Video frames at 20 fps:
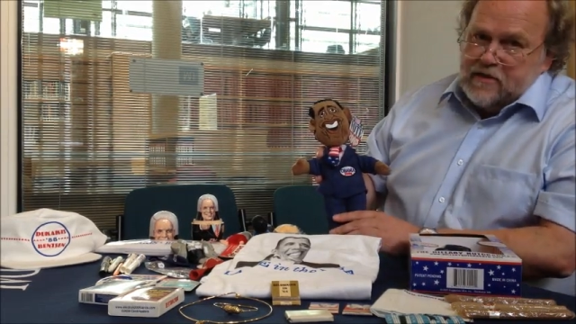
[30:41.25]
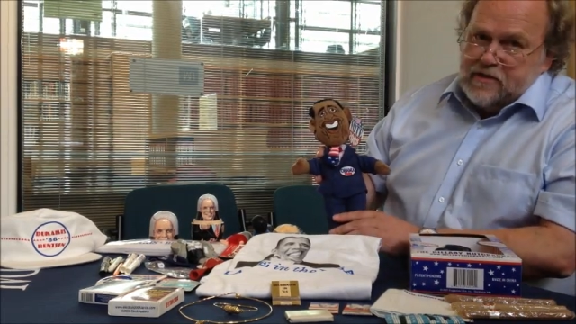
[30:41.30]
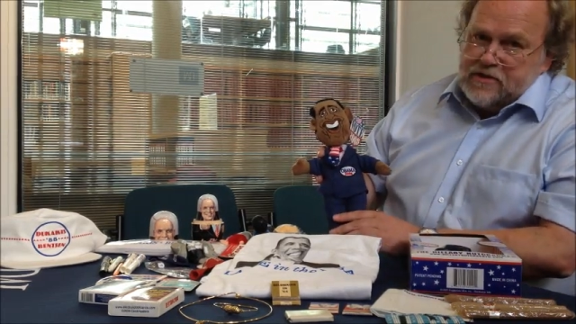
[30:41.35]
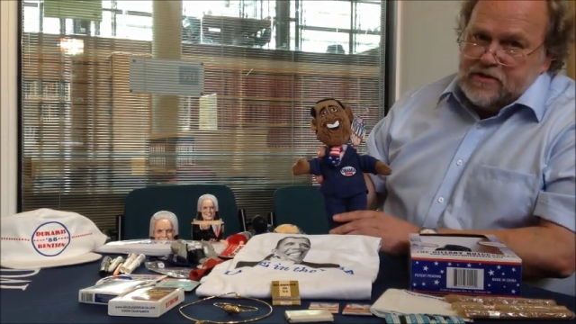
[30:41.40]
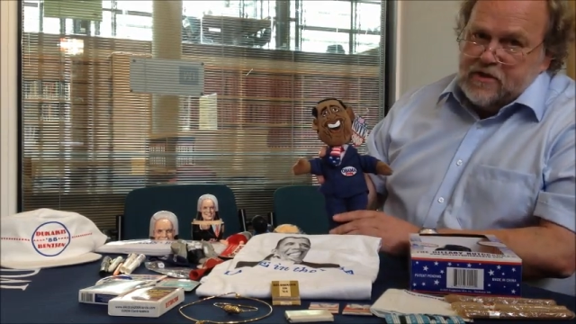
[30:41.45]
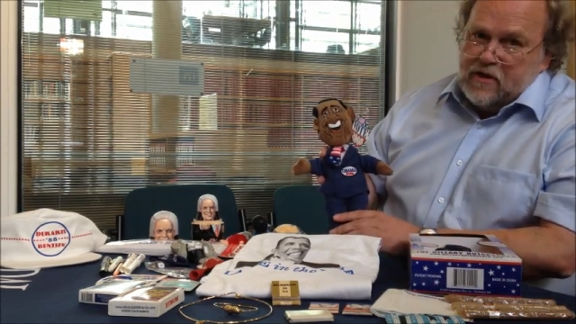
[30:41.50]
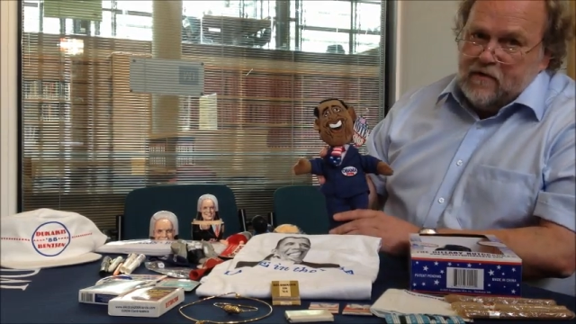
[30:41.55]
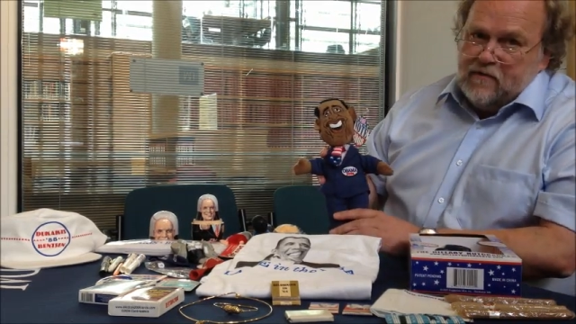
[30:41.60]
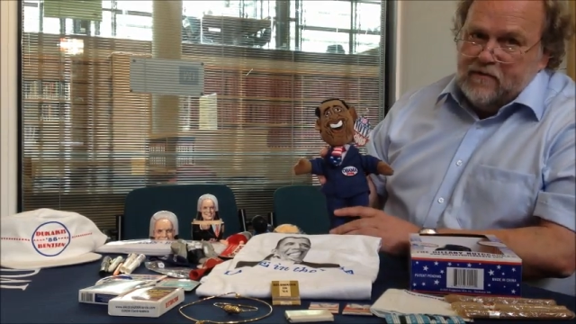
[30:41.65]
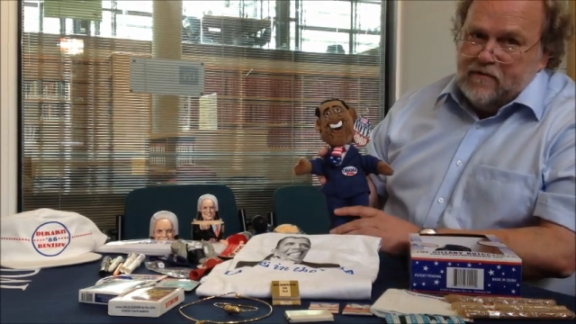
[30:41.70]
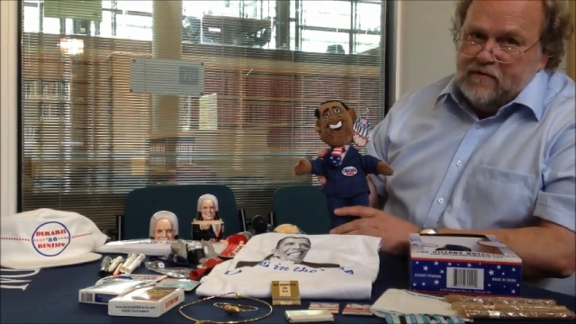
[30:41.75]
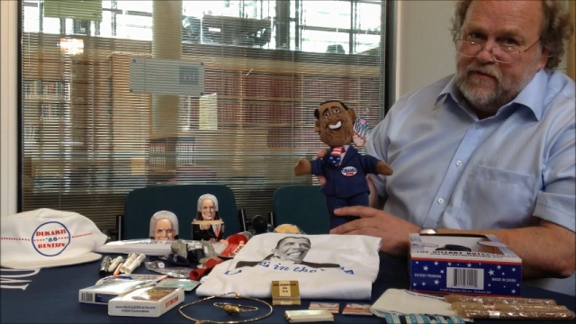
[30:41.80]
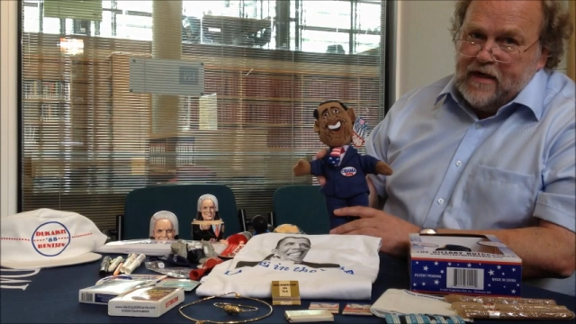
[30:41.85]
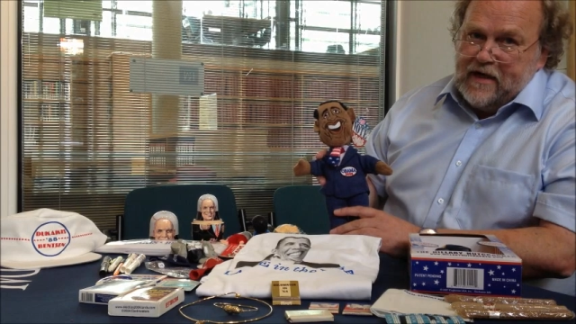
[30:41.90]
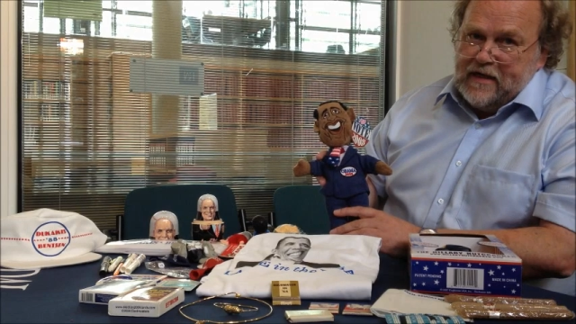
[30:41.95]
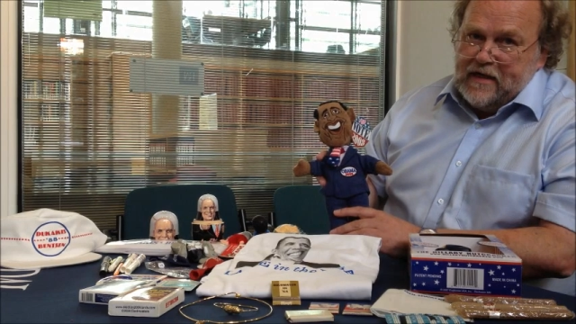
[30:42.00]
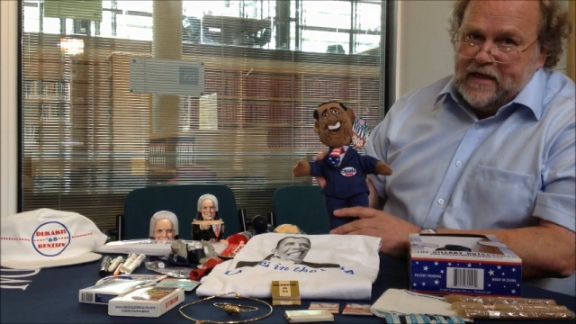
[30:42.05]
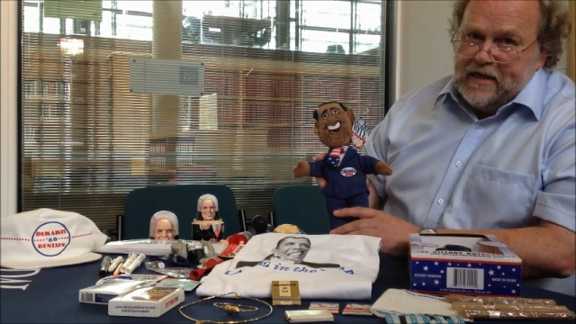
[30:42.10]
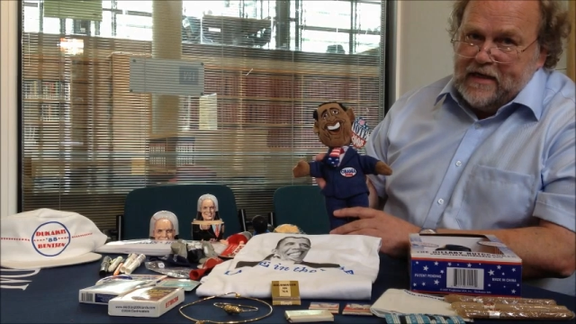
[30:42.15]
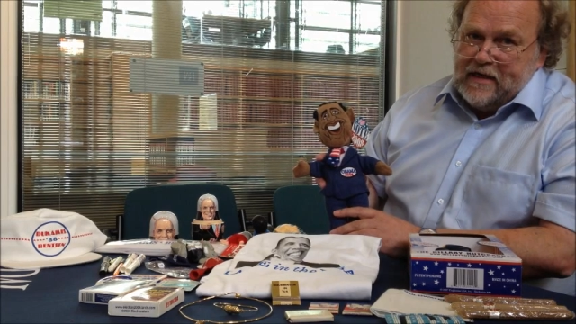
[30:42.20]
soft,
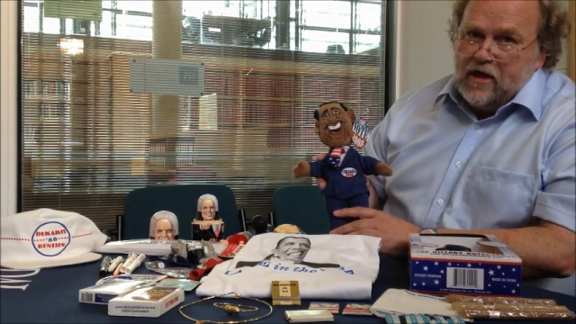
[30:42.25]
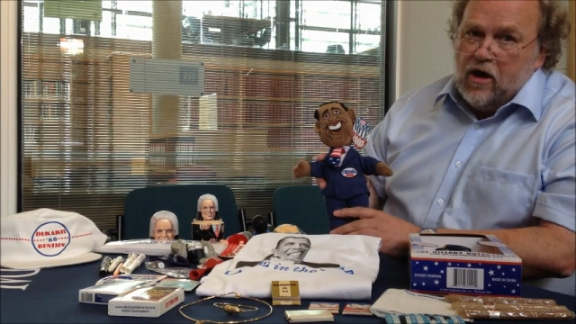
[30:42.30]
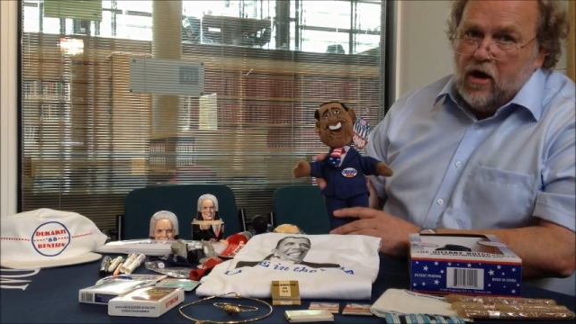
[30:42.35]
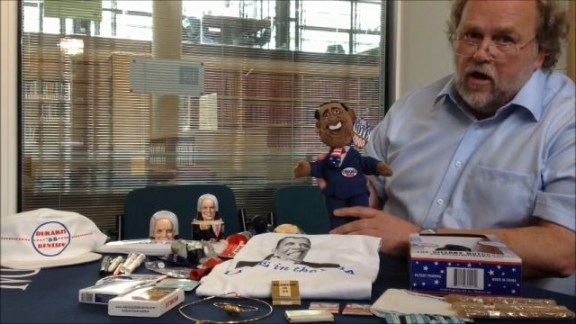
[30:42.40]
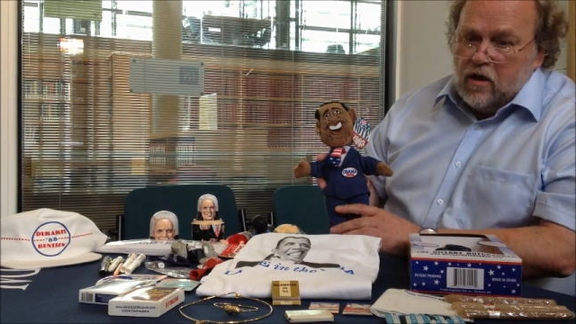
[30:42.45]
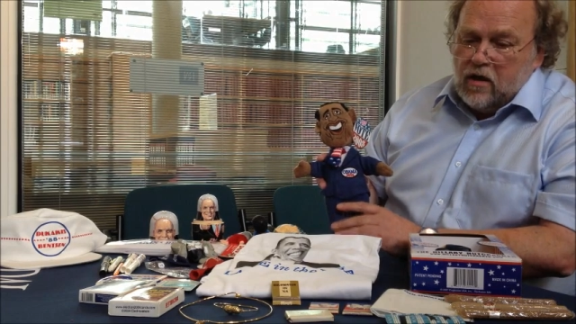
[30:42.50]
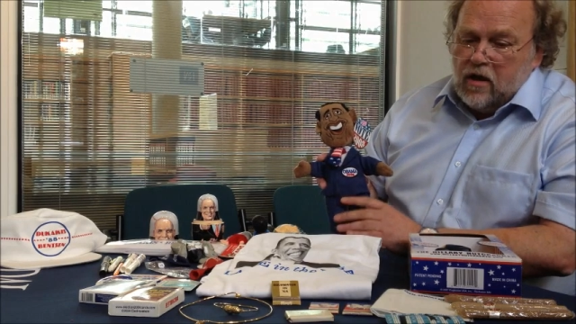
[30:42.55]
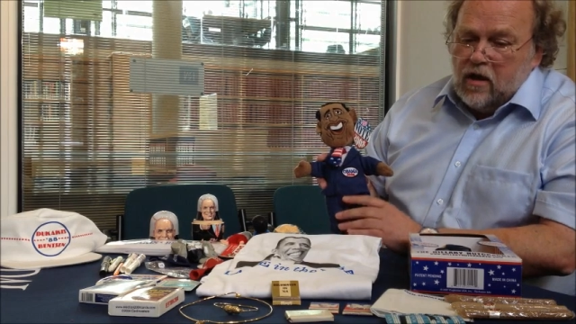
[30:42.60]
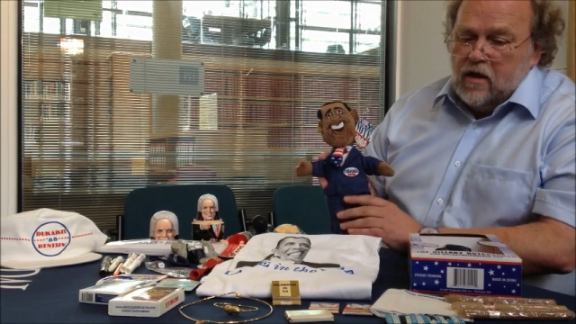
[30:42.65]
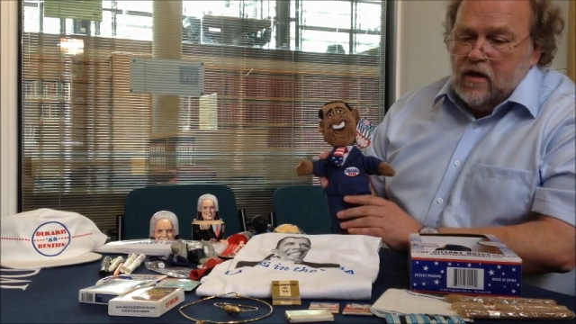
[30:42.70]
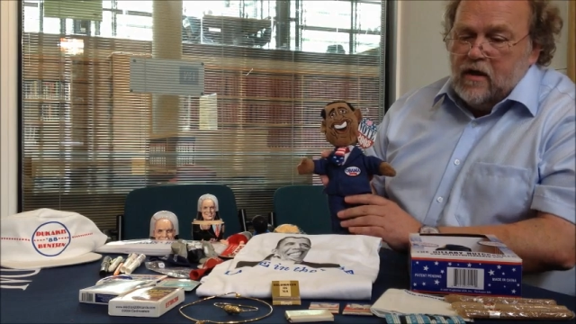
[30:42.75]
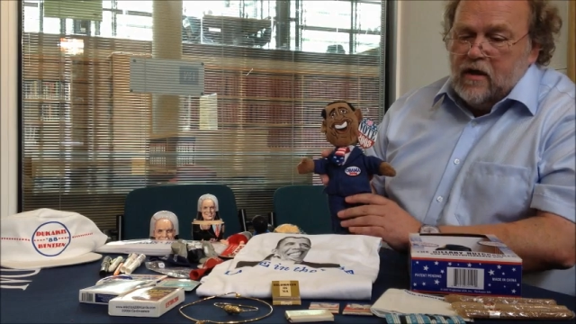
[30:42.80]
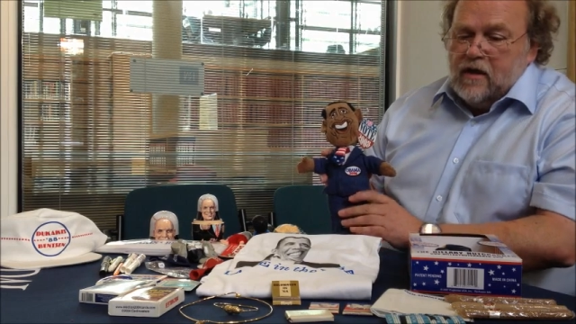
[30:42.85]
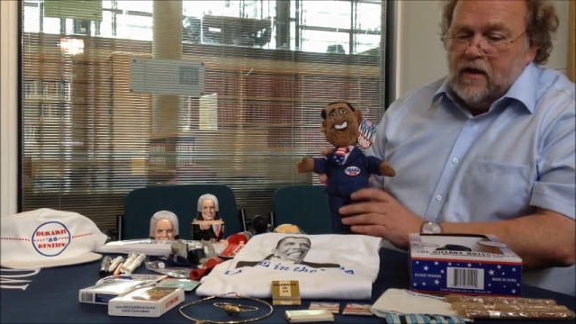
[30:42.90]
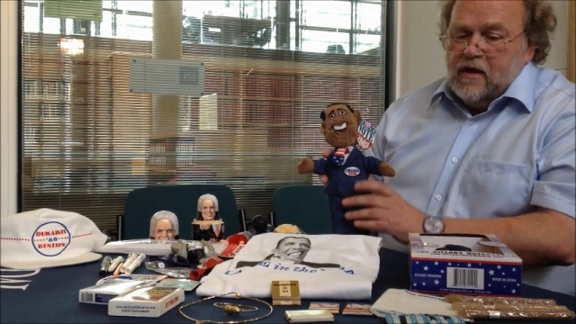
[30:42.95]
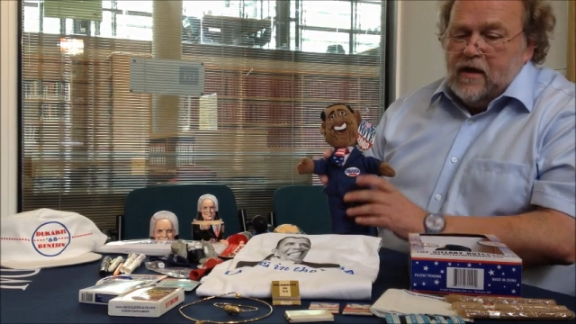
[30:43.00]
friendly doll